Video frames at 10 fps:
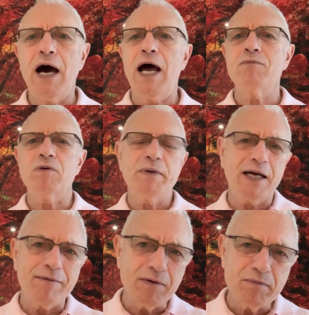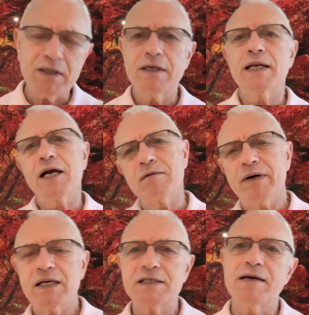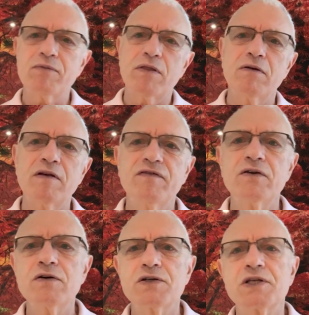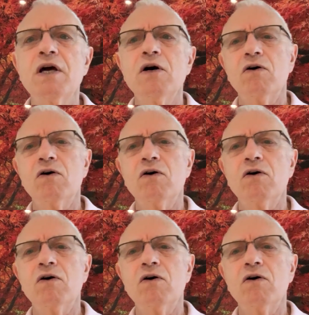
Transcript: I will become a millionaire by December 31st,